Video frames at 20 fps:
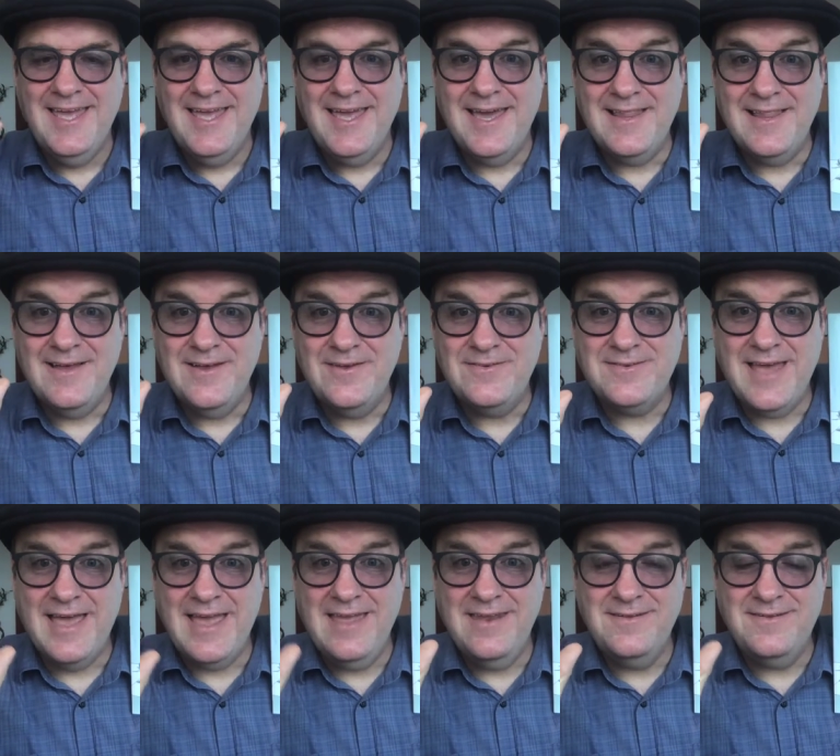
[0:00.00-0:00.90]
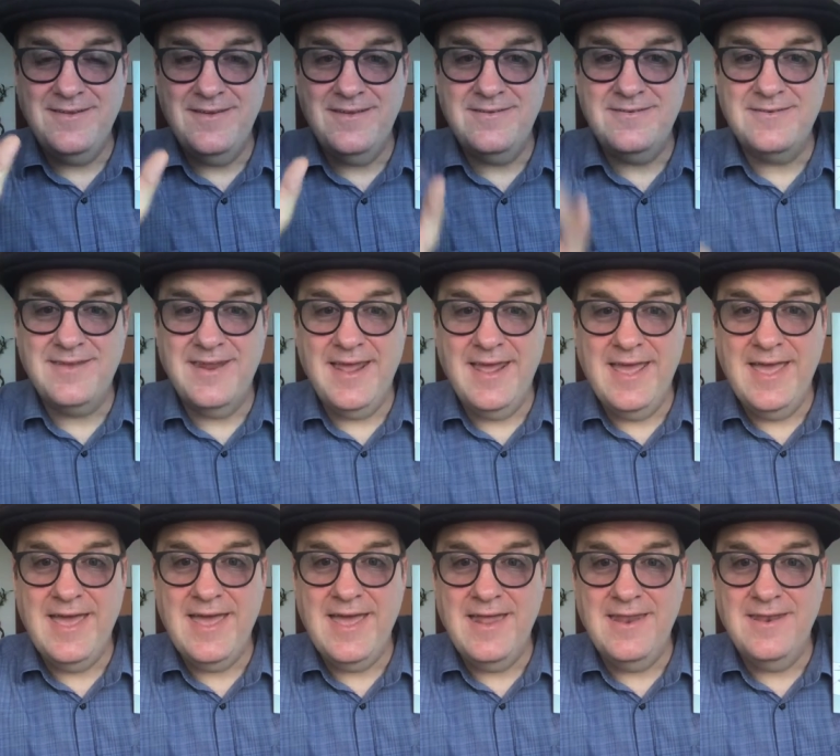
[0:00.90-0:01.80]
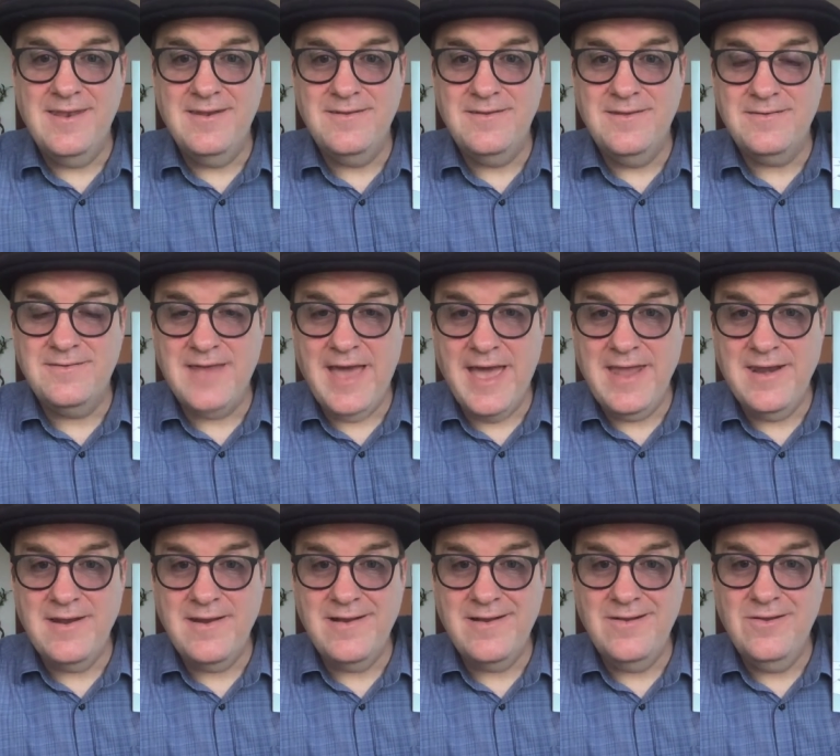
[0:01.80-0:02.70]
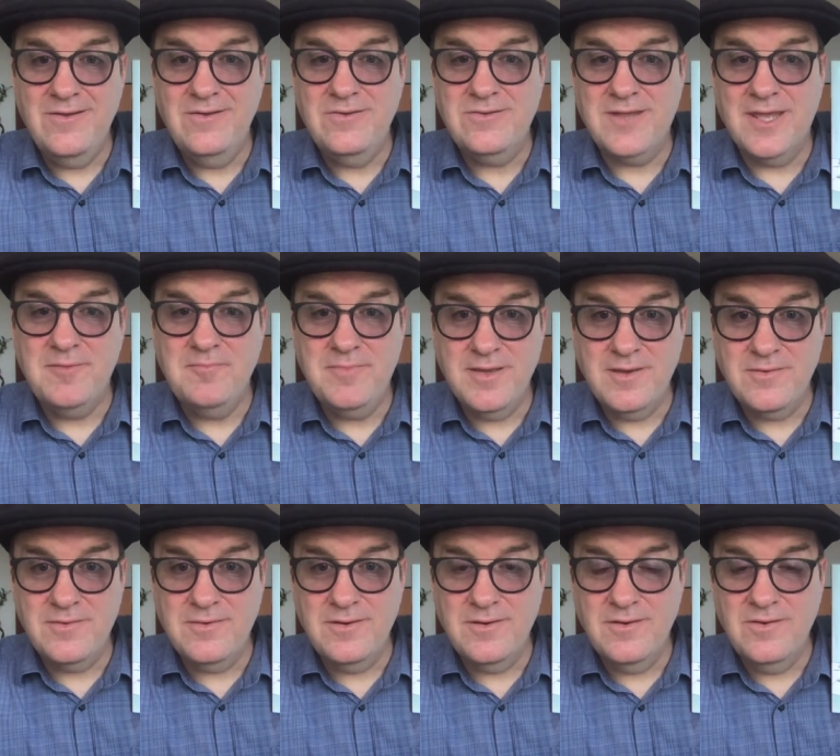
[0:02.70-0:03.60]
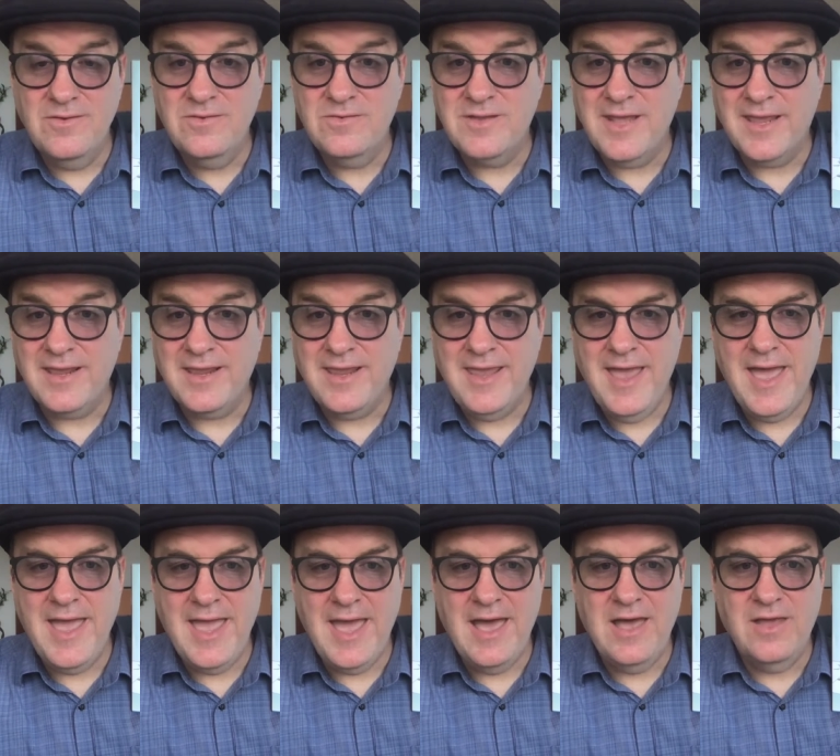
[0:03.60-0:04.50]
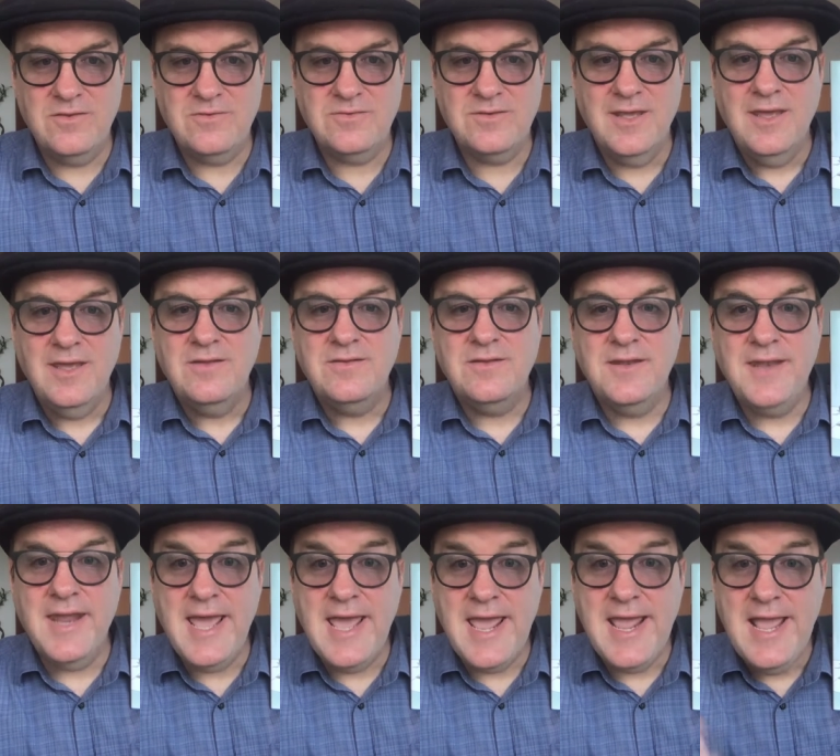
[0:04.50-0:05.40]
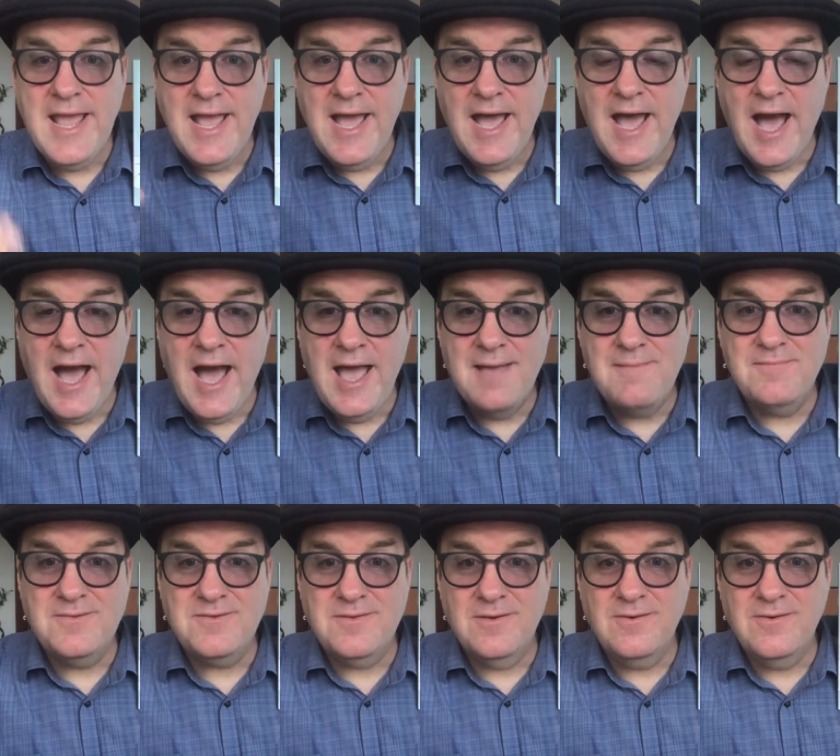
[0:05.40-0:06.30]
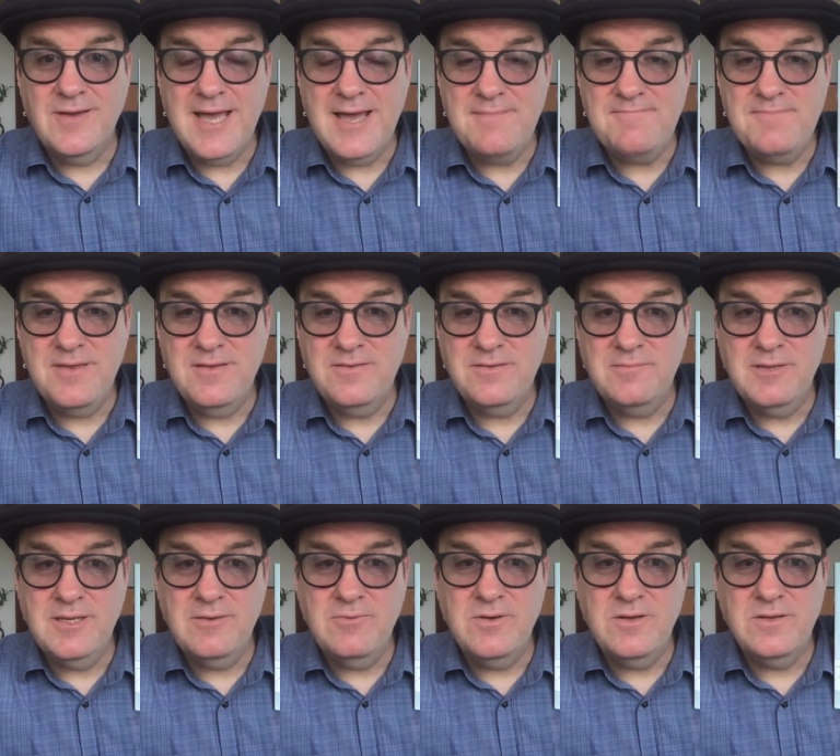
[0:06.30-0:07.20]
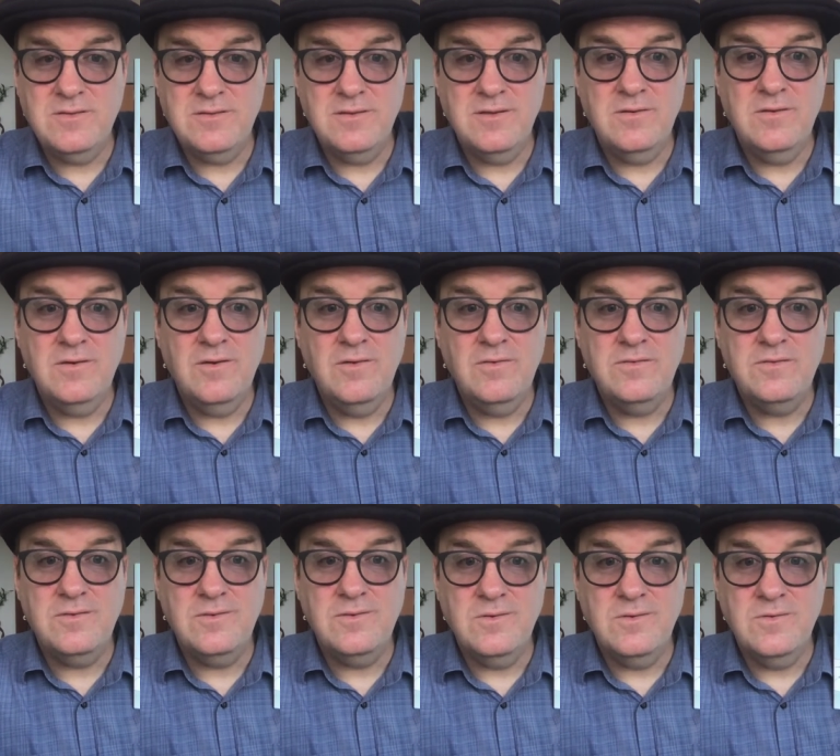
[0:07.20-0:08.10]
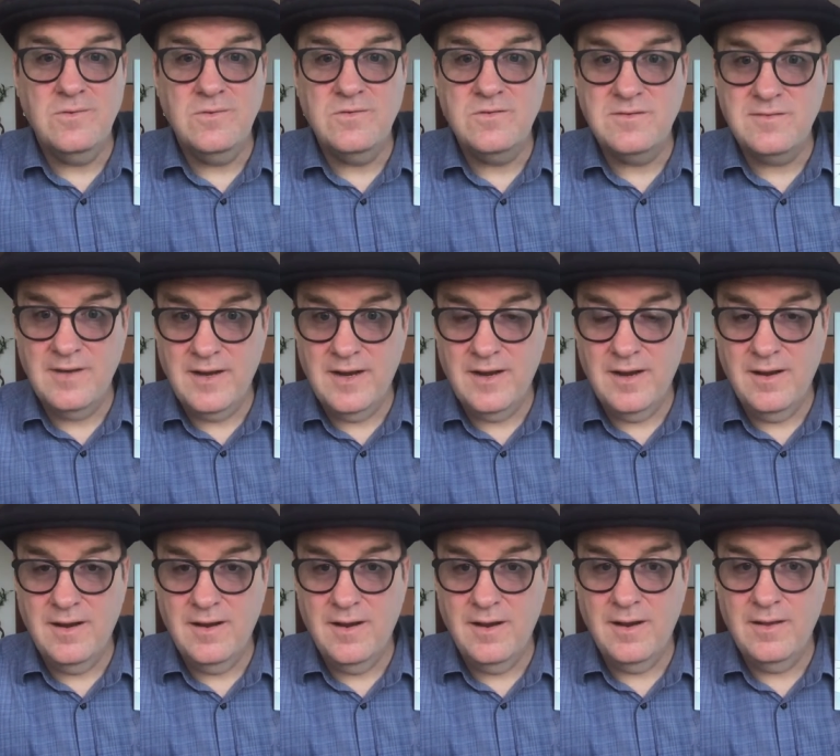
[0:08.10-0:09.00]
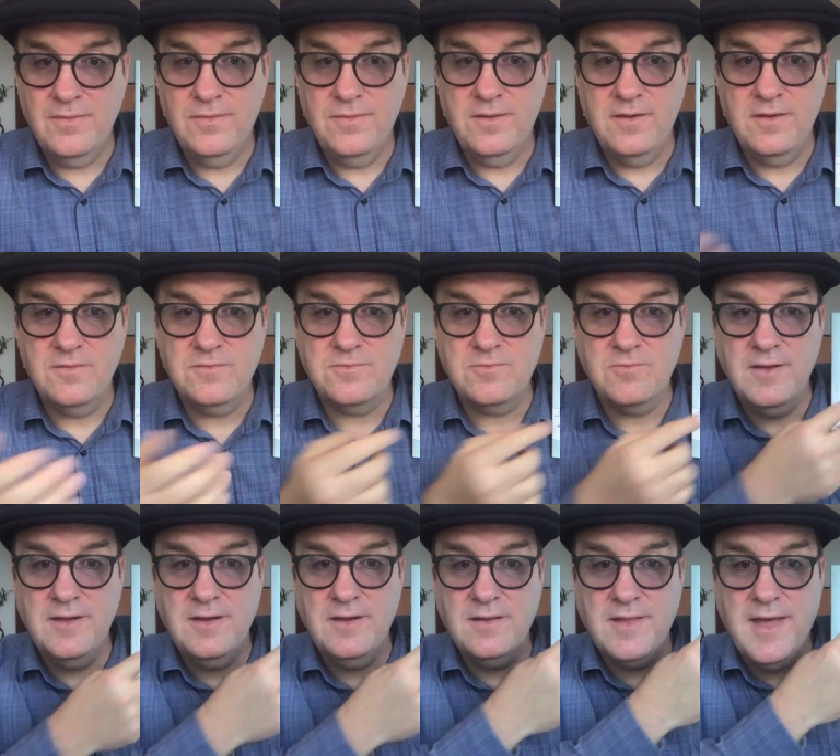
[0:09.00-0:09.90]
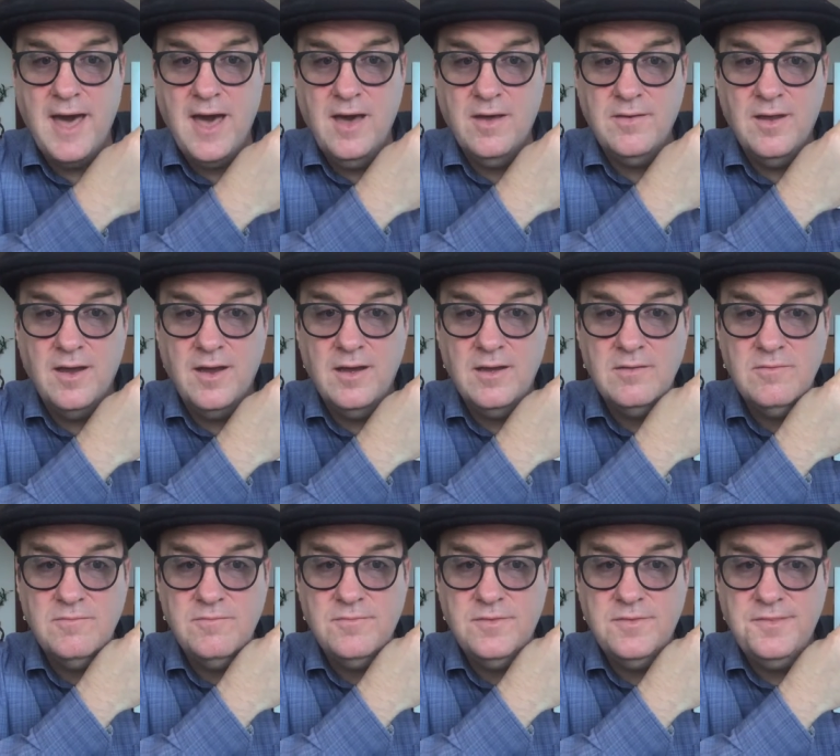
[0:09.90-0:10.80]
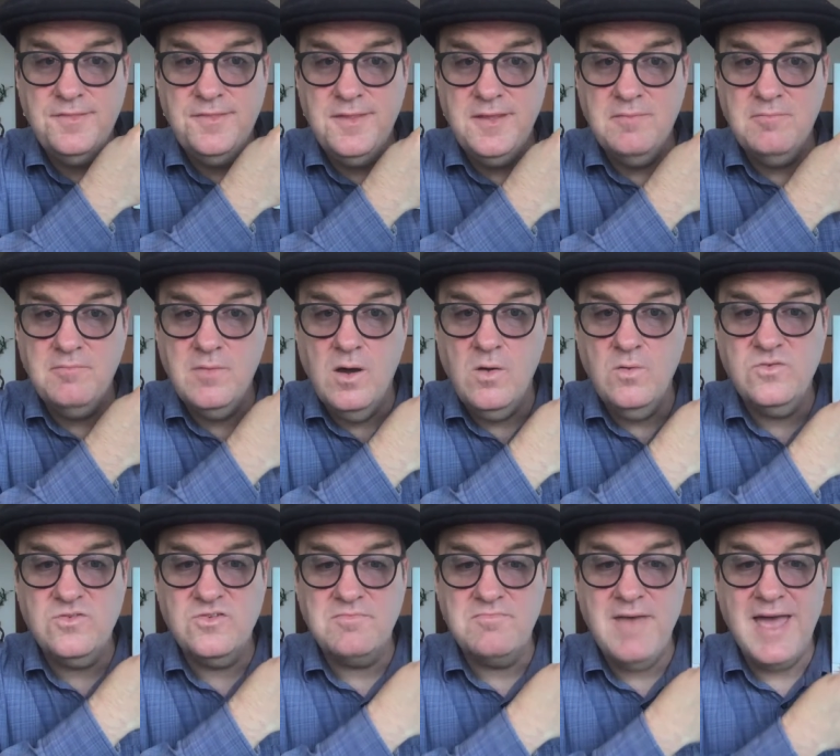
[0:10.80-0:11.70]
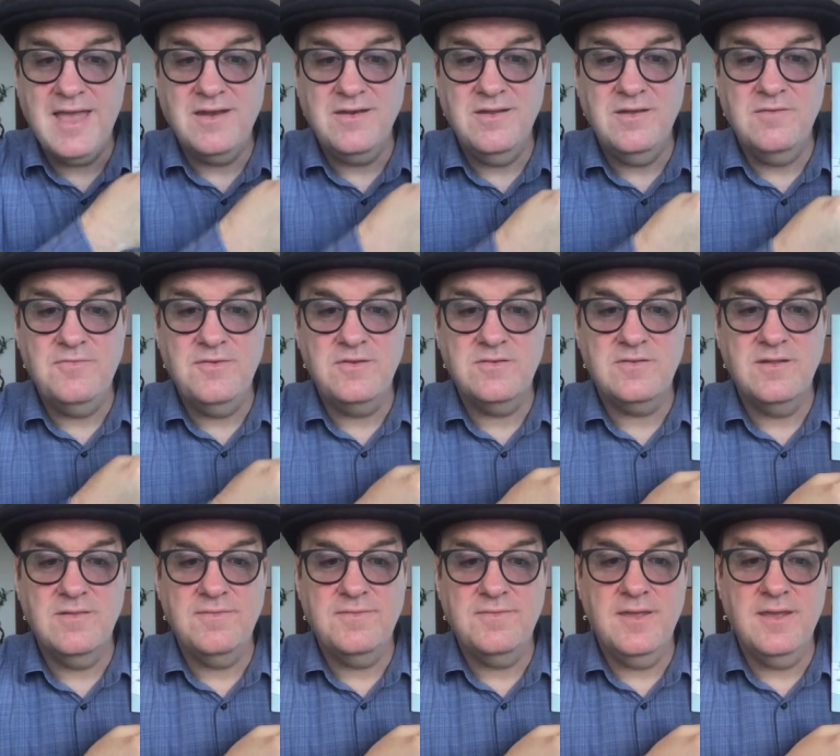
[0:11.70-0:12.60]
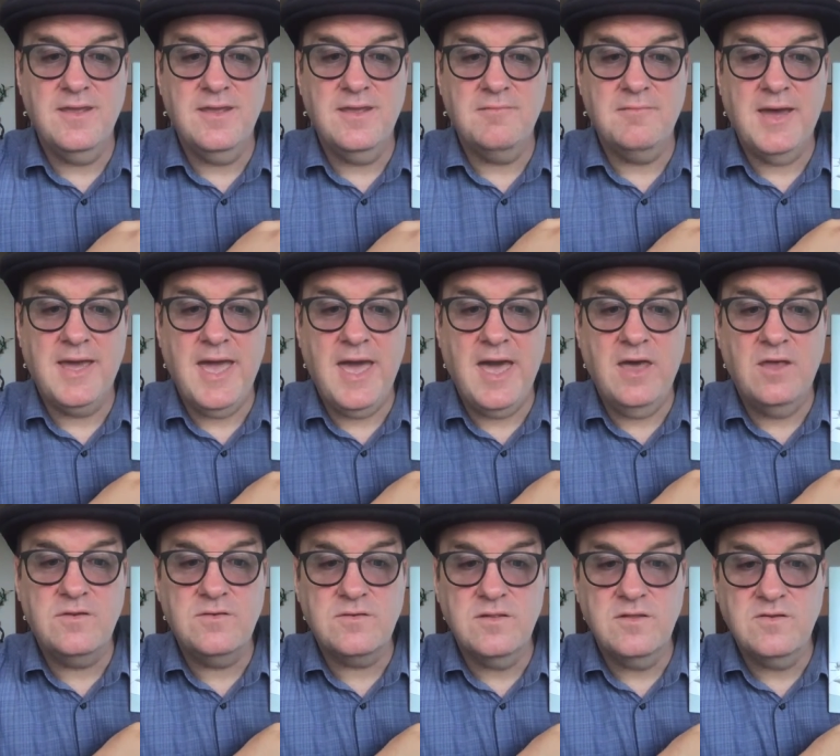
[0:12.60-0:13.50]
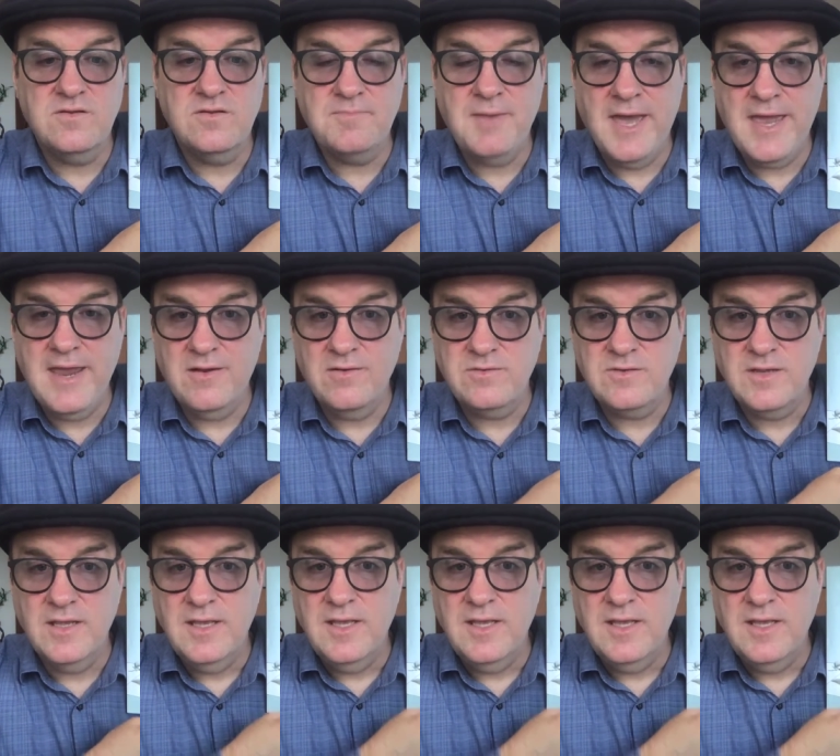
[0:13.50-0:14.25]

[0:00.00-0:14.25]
Hello, scientists and designers and builders at KIS. Today, I am so happy to be with you to share this read aloud of The Most Magnificent Thing by Ashley Spires.